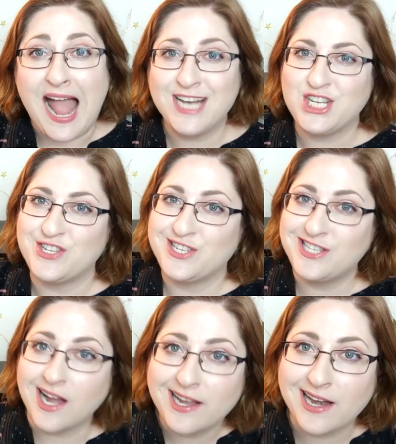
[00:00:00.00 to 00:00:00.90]
and she
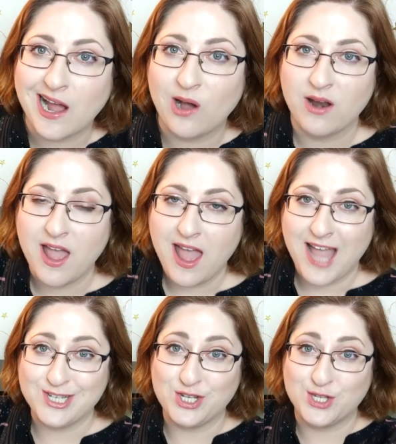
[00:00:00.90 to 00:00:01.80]
stuck it out
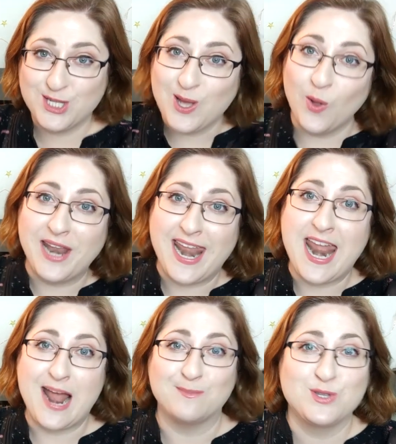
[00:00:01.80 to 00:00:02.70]
and she sold it, and
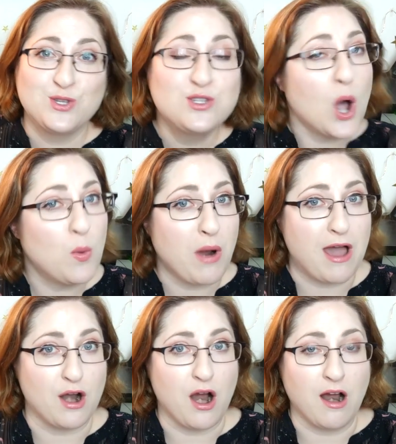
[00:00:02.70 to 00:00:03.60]
I'm so
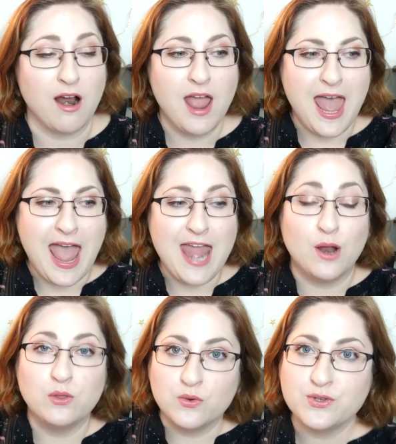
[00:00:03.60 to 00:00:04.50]
proud of her.
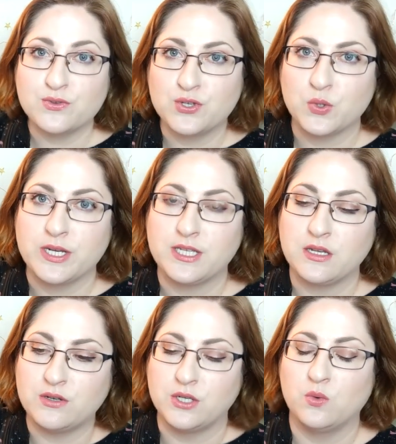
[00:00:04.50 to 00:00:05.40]
And those are the stories that
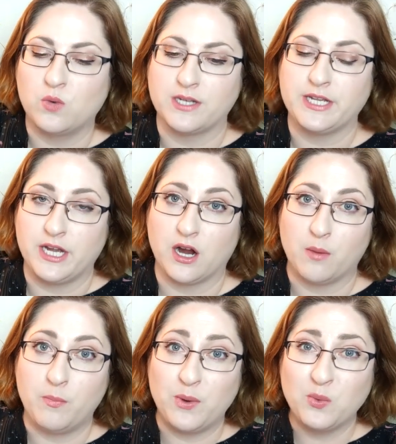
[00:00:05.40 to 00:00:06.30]
you do want to hear.
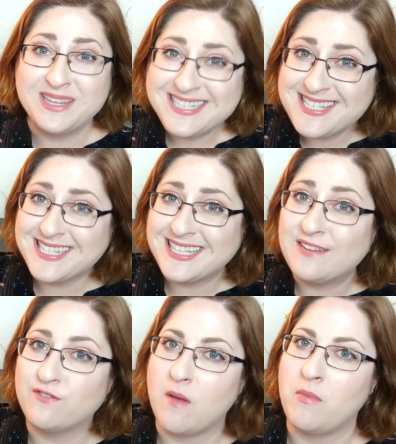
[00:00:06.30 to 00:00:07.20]
But realistically,
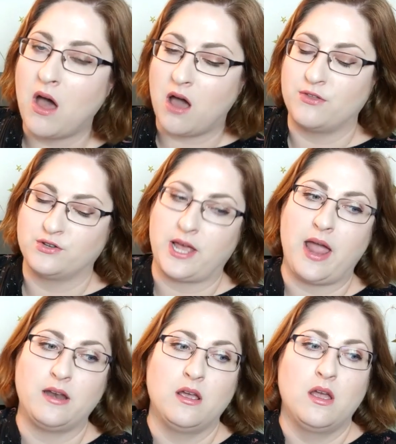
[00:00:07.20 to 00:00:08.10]
from the author
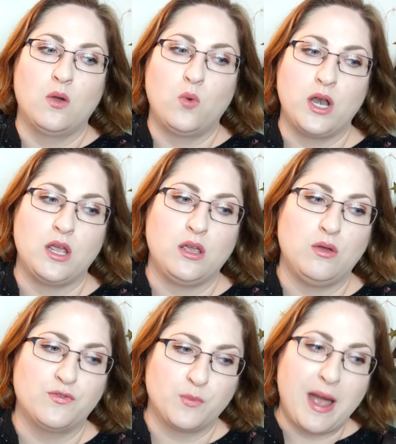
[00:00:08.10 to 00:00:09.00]
side, when
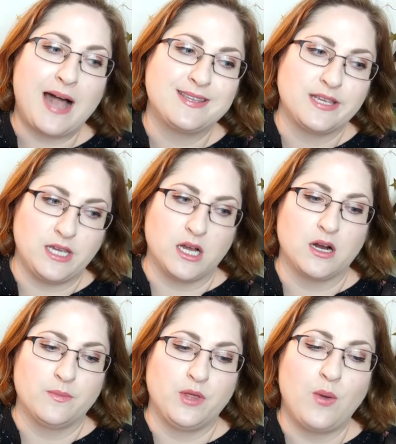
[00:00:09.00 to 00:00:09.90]
you surpass a
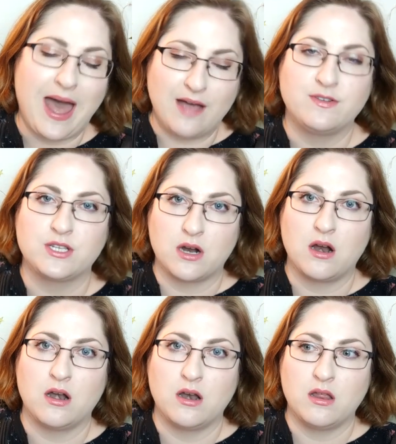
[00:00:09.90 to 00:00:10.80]
year, you have to
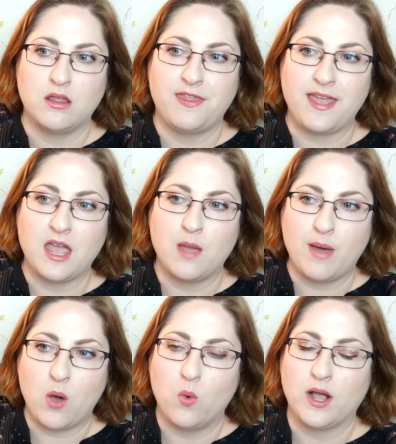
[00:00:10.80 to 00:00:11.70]
start thinking
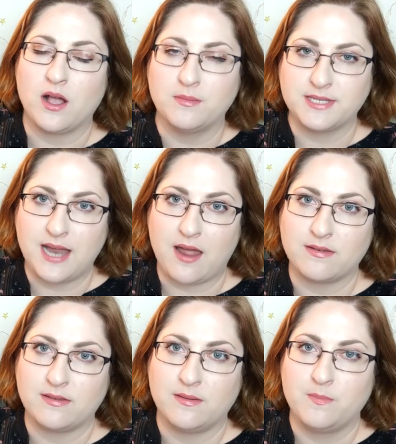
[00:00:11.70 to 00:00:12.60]
about what comes
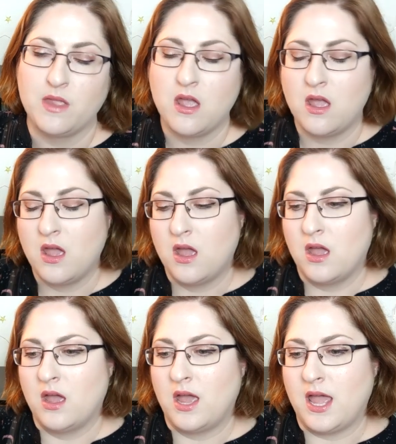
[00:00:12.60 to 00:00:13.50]
next.
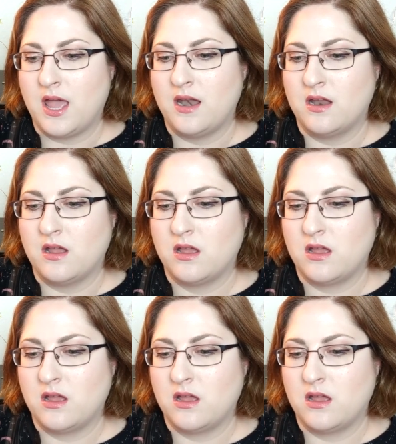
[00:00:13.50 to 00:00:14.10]
And